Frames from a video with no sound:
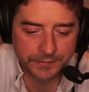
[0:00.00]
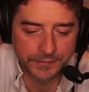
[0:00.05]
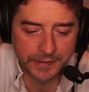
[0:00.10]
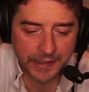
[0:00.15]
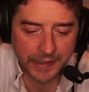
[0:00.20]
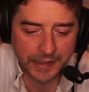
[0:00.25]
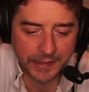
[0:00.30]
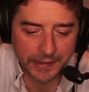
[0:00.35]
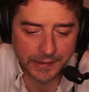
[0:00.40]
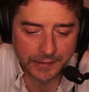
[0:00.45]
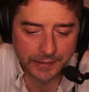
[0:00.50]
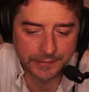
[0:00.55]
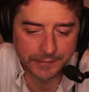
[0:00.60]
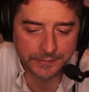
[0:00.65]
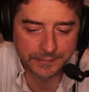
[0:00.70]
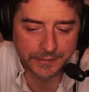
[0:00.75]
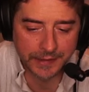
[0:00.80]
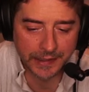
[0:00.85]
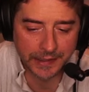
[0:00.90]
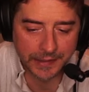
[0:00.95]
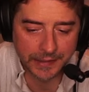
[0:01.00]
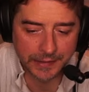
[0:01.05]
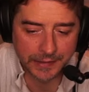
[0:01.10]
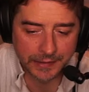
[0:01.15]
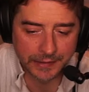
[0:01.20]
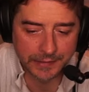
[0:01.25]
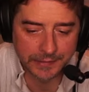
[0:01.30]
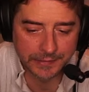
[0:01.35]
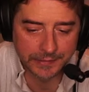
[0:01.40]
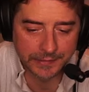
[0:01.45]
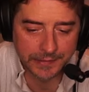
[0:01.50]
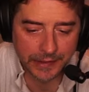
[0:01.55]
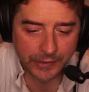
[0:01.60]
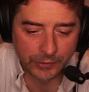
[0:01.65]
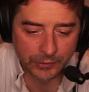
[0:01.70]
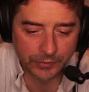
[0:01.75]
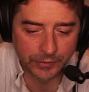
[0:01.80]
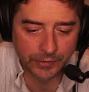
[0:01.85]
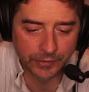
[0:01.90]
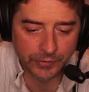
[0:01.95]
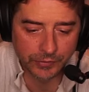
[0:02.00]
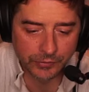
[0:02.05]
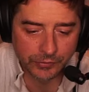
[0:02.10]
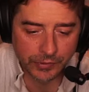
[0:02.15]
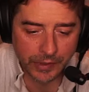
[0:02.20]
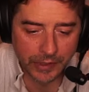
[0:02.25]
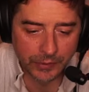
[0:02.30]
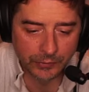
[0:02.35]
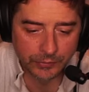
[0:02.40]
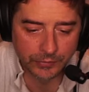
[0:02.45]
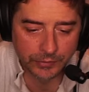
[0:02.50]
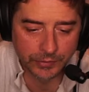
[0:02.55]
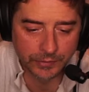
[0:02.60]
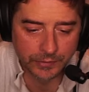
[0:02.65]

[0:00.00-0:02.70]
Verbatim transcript: dig, and get under the ground.